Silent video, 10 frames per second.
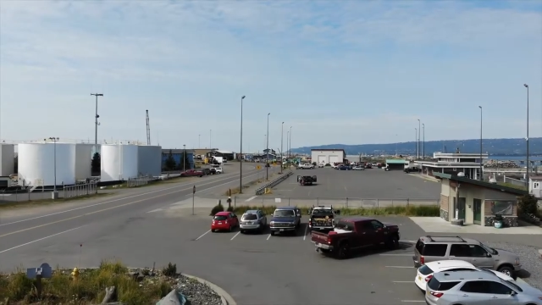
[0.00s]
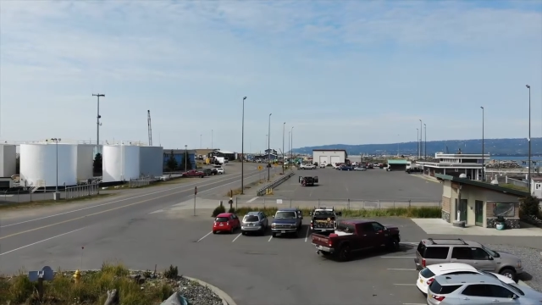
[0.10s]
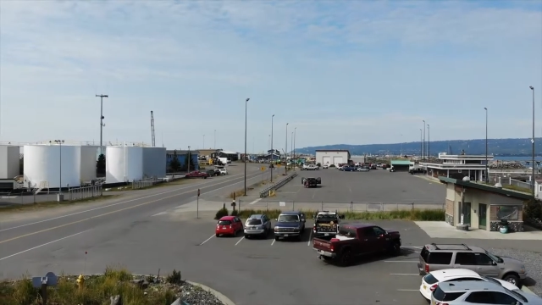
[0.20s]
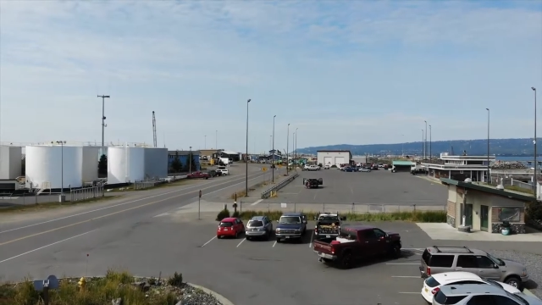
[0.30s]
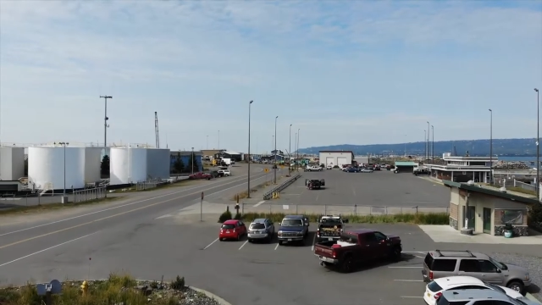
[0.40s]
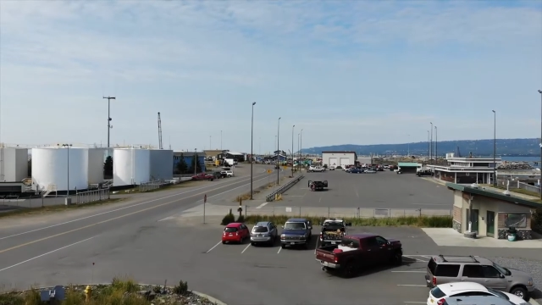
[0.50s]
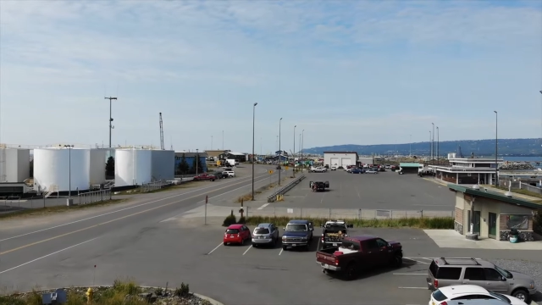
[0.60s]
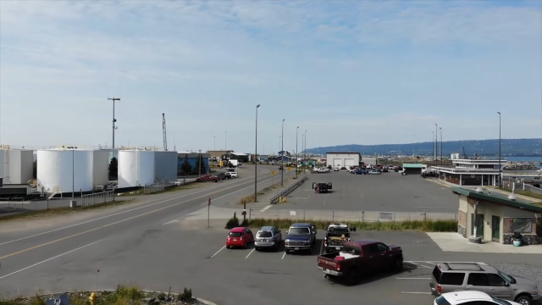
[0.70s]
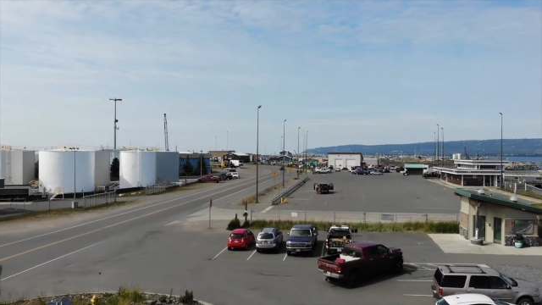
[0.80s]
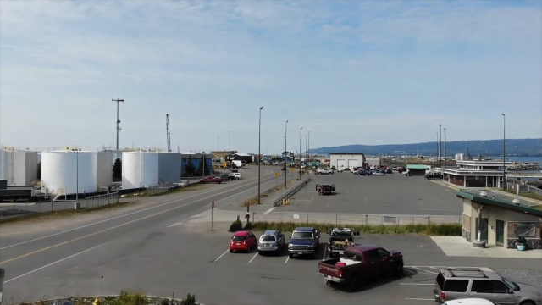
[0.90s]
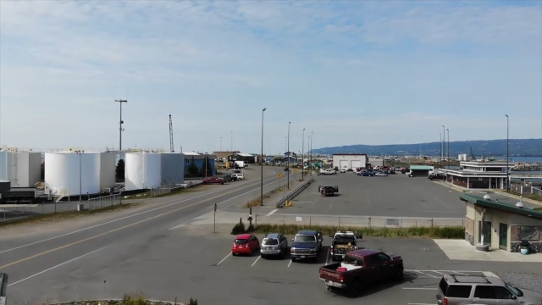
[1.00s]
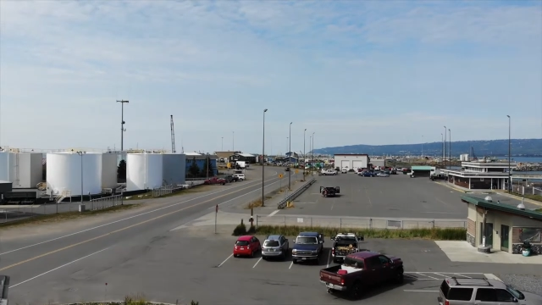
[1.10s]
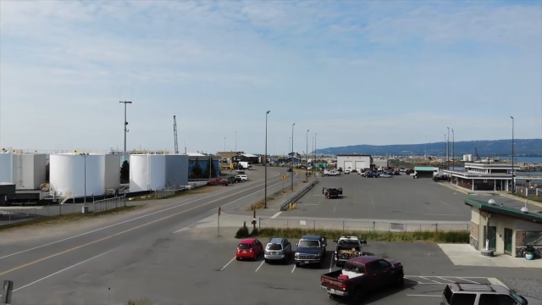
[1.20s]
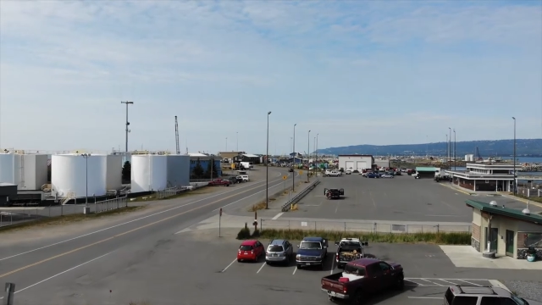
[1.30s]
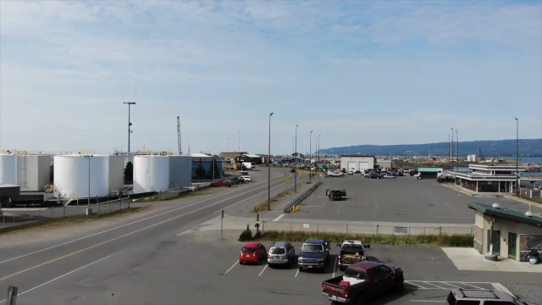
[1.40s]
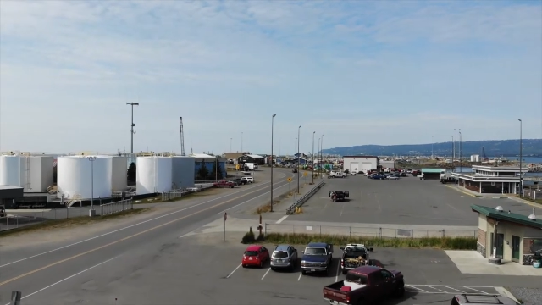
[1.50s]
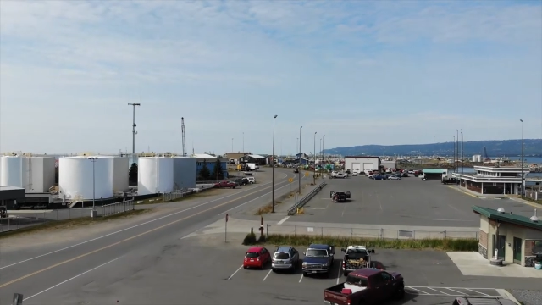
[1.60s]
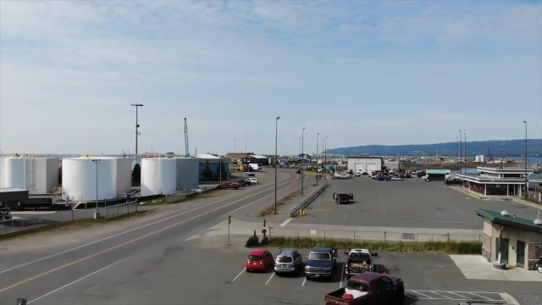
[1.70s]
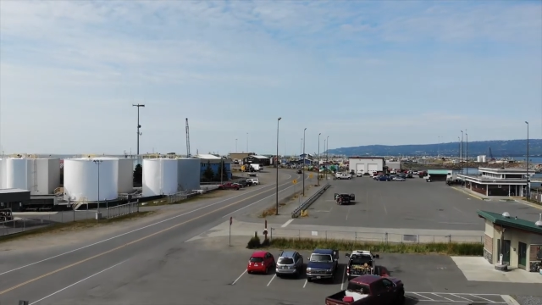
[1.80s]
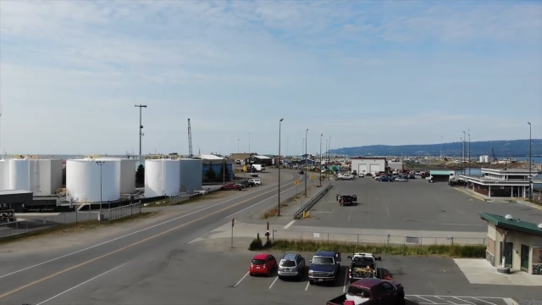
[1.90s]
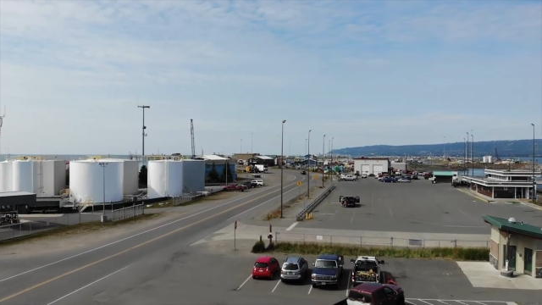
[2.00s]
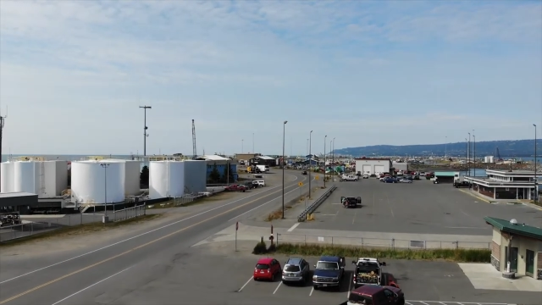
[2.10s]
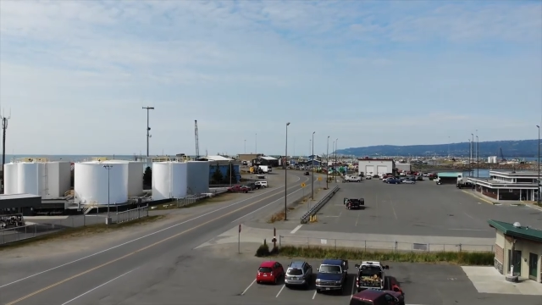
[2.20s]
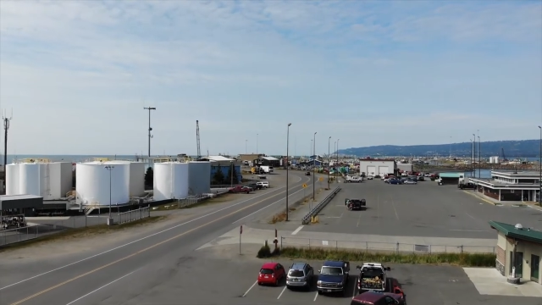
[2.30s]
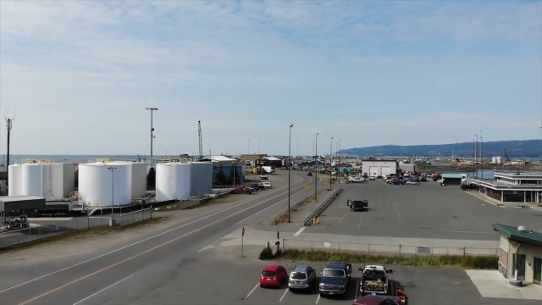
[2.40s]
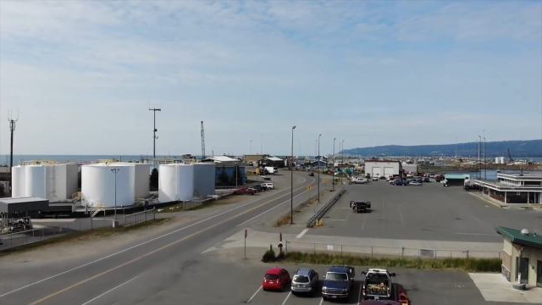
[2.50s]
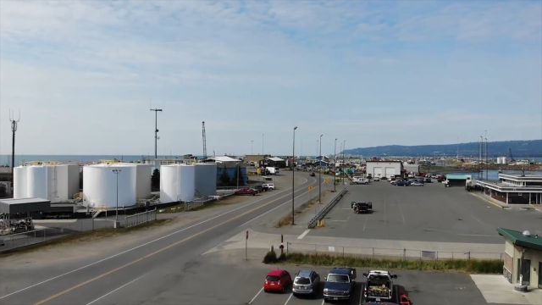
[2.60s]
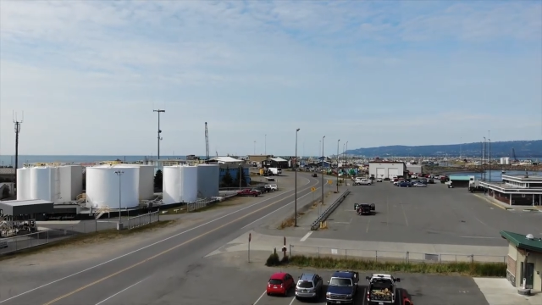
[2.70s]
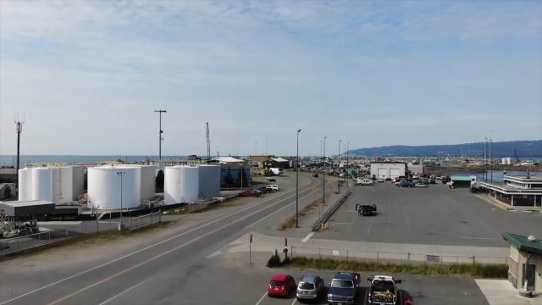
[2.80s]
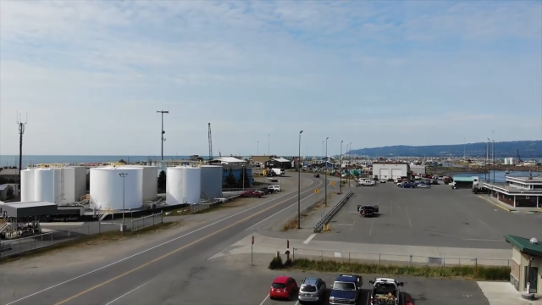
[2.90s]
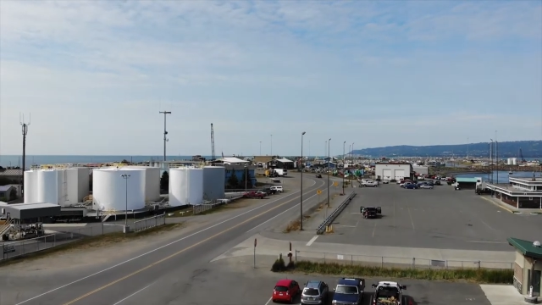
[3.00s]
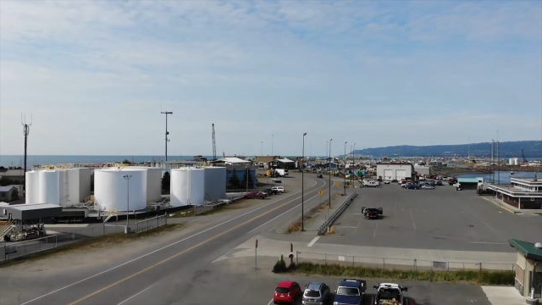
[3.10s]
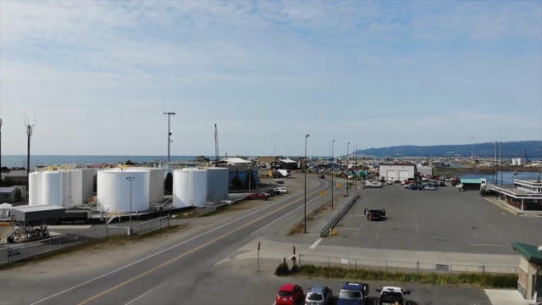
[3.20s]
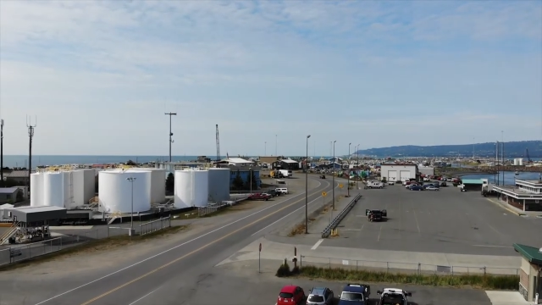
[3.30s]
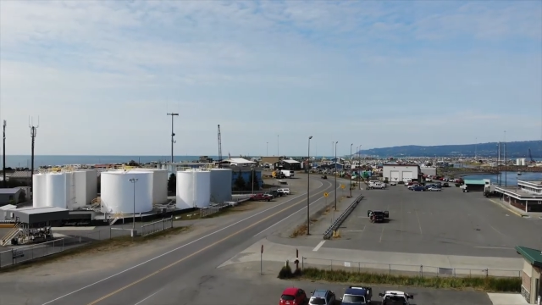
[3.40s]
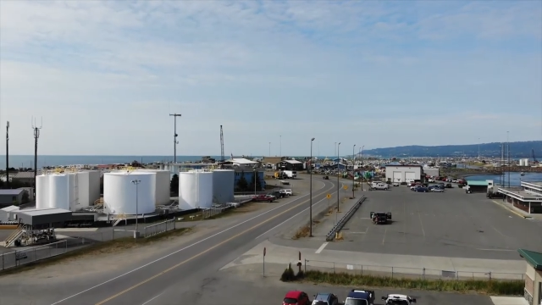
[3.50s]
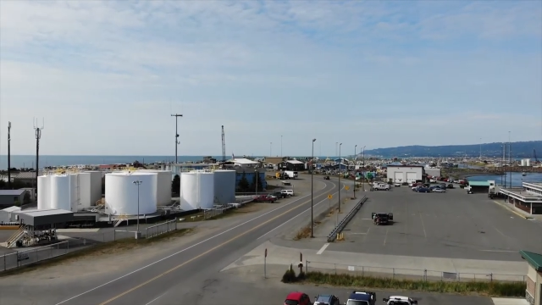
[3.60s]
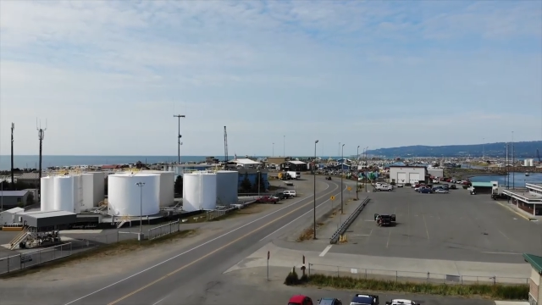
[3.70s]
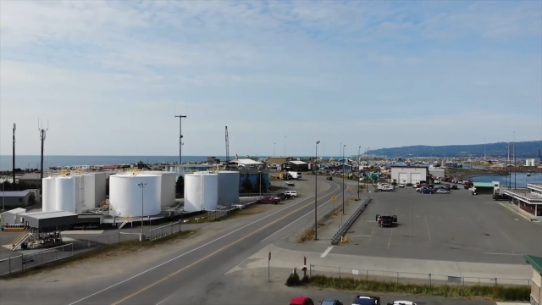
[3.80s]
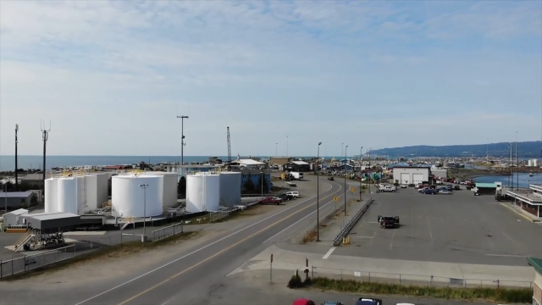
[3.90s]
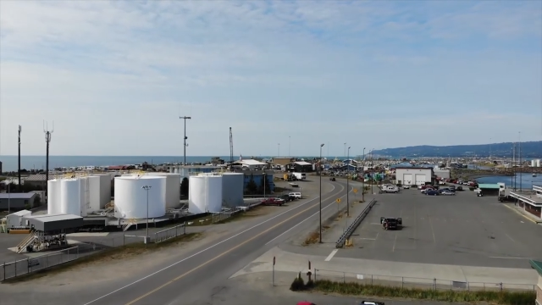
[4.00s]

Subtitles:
Nobody's mouth can be seen.